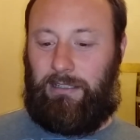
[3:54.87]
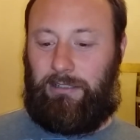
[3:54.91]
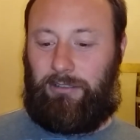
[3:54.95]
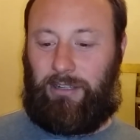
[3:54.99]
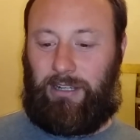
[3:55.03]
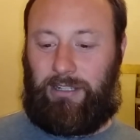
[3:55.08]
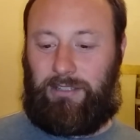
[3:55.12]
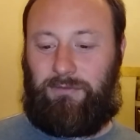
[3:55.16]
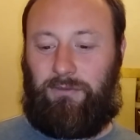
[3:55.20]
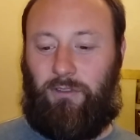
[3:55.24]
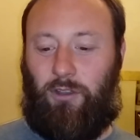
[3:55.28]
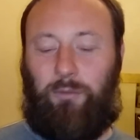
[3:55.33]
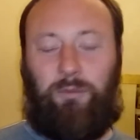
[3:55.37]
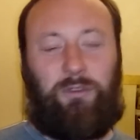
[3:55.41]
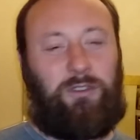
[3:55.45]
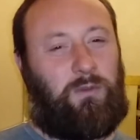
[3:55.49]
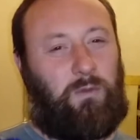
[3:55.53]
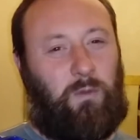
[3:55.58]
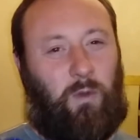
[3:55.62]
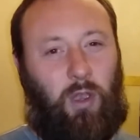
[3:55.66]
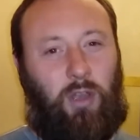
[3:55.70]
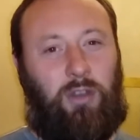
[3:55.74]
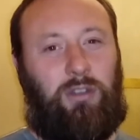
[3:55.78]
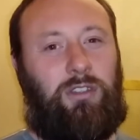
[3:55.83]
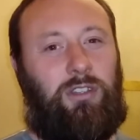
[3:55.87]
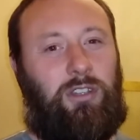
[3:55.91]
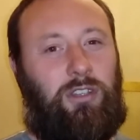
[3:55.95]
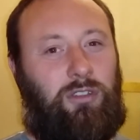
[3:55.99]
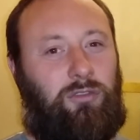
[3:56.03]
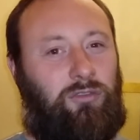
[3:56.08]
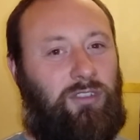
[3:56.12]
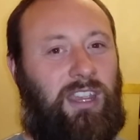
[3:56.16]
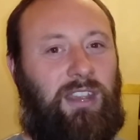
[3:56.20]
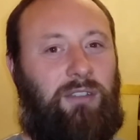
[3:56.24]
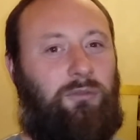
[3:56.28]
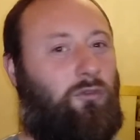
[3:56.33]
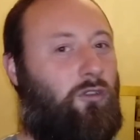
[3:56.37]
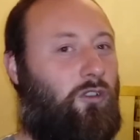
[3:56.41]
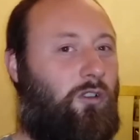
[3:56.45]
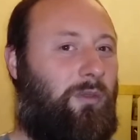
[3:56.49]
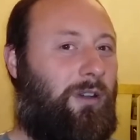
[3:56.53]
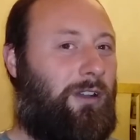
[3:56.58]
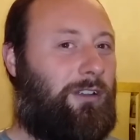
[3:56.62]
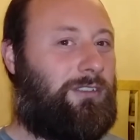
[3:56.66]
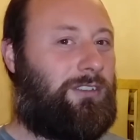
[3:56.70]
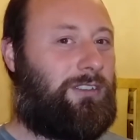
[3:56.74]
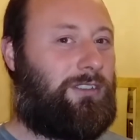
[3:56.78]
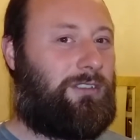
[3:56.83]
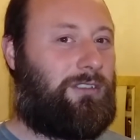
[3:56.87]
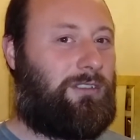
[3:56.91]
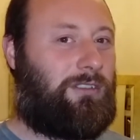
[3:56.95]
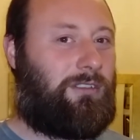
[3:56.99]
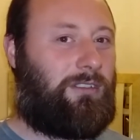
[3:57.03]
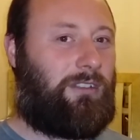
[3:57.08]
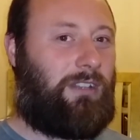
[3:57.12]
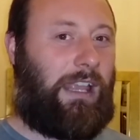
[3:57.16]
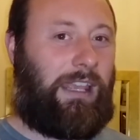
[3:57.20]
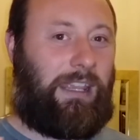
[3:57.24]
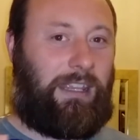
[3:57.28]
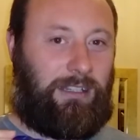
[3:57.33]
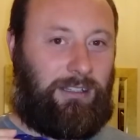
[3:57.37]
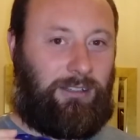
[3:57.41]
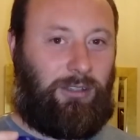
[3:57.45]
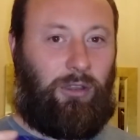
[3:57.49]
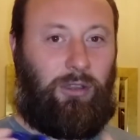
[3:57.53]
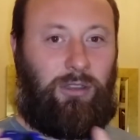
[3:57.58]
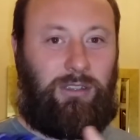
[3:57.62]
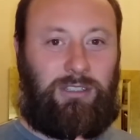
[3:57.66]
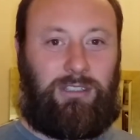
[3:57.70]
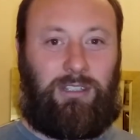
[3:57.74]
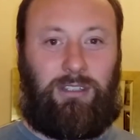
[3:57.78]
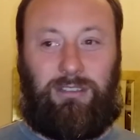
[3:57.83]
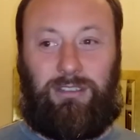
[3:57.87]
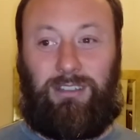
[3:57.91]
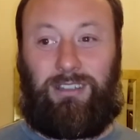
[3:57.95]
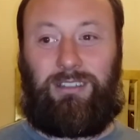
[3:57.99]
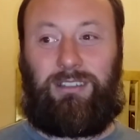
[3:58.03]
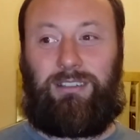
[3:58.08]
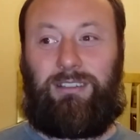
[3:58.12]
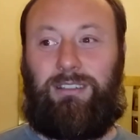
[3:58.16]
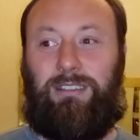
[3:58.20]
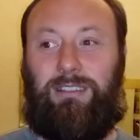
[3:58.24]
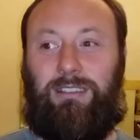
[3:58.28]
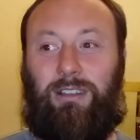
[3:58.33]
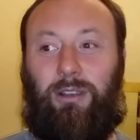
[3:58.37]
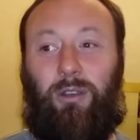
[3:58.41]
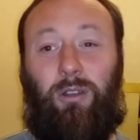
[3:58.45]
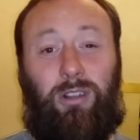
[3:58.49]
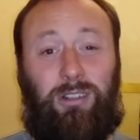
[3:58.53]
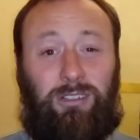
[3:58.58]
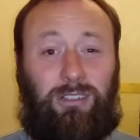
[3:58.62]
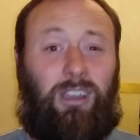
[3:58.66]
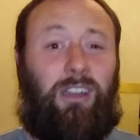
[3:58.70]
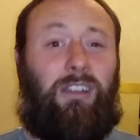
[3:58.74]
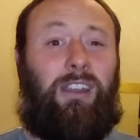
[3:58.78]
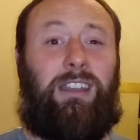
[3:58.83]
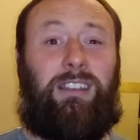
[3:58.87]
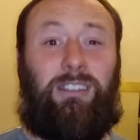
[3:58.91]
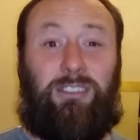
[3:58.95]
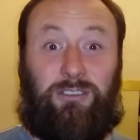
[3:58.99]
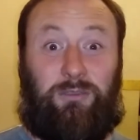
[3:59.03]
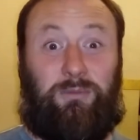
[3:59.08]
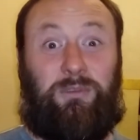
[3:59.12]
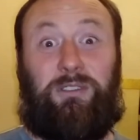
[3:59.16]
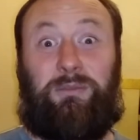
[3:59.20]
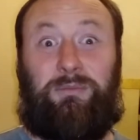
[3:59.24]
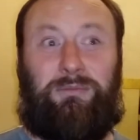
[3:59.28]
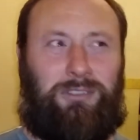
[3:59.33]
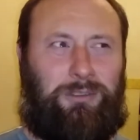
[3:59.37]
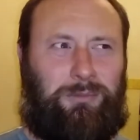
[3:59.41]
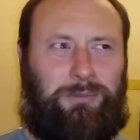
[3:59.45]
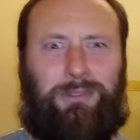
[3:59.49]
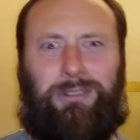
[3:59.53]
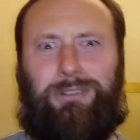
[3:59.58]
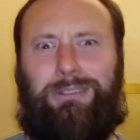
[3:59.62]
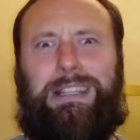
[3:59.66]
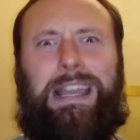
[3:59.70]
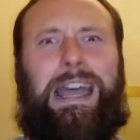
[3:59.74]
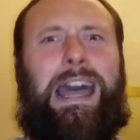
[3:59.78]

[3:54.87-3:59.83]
Transformers weren't great robot like toys. They looked alright, some looked